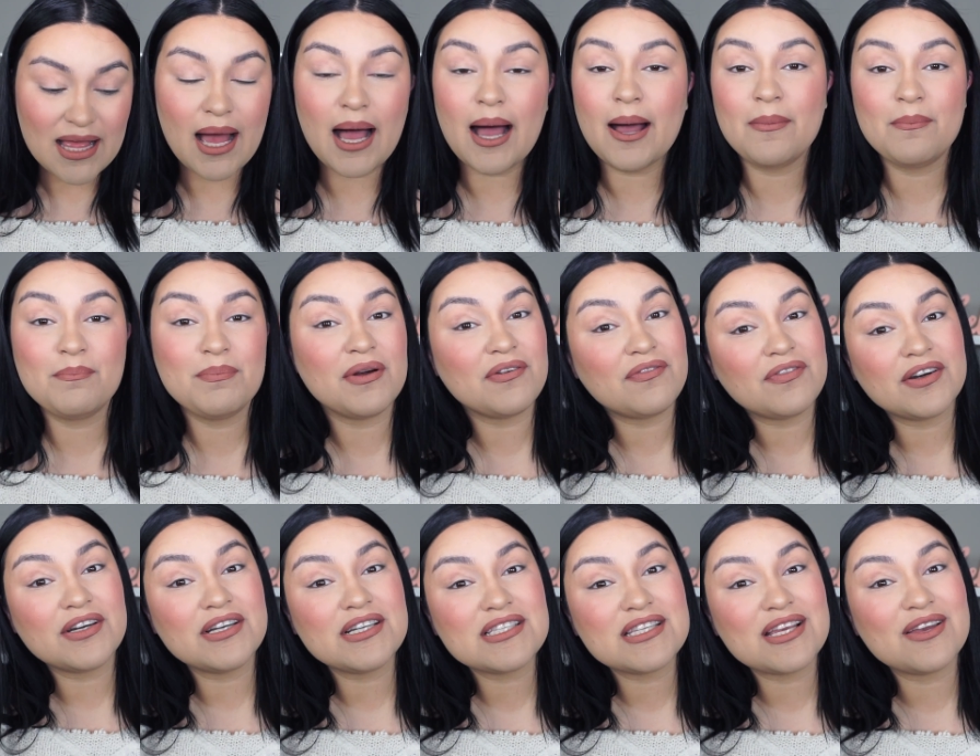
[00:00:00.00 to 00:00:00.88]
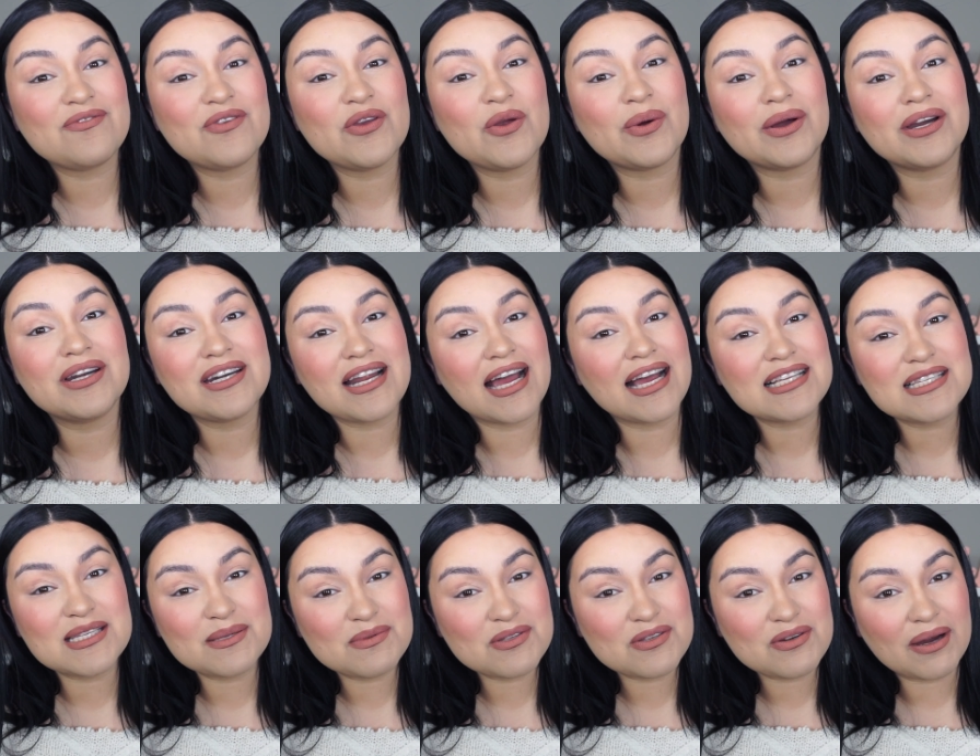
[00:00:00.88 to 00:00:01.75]
But first, if you are
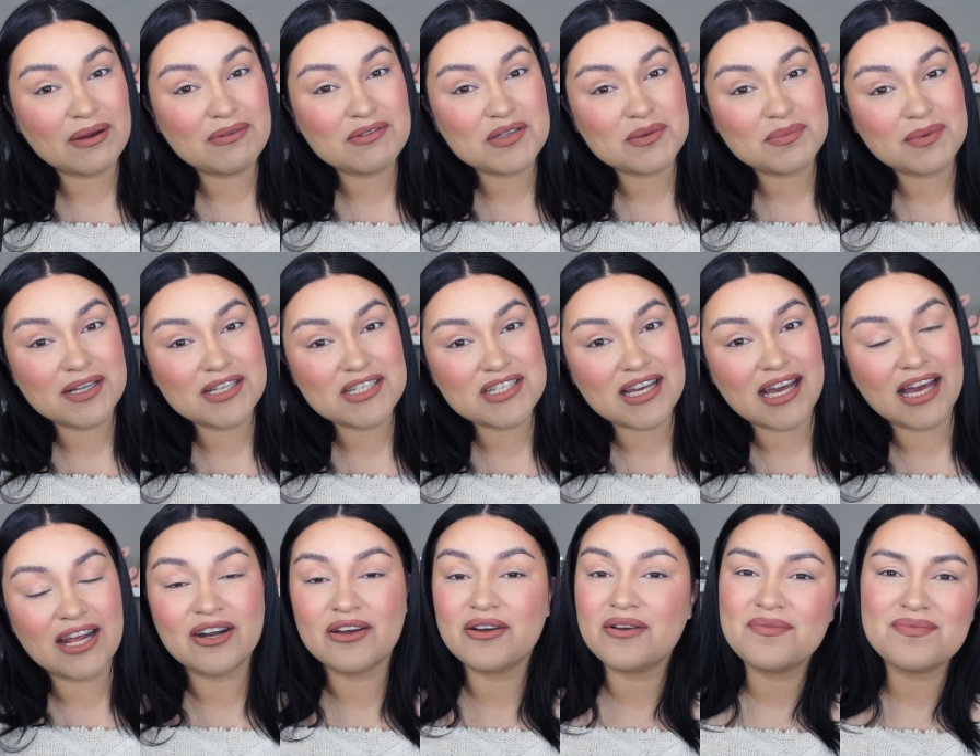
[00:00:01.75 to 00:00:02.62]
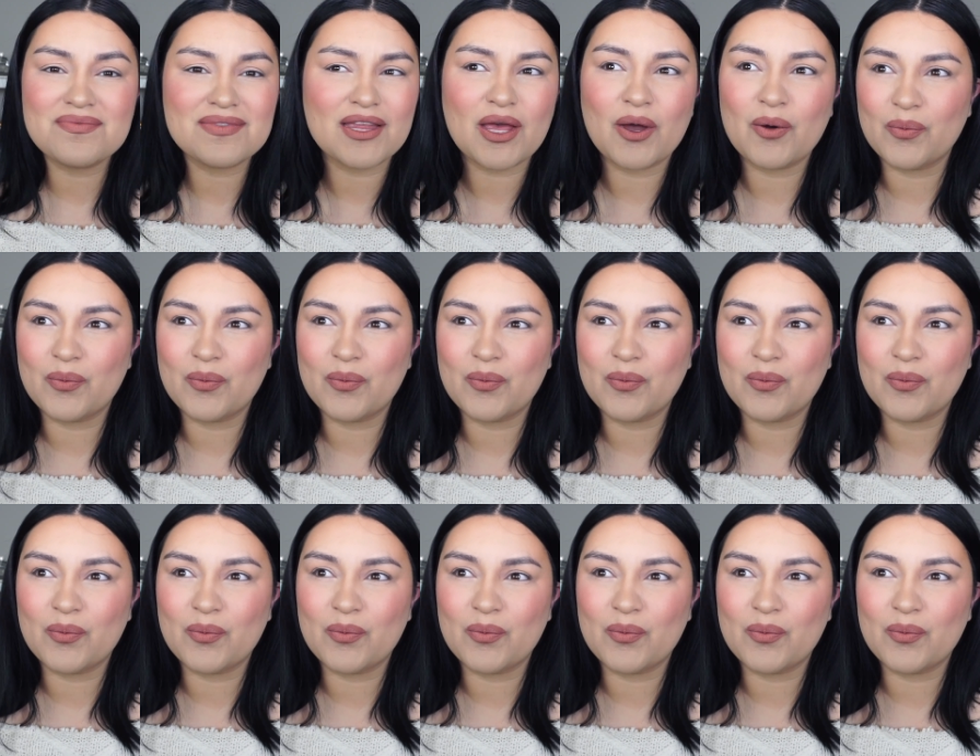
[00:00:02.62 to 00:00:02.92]
not subscribed to my channel,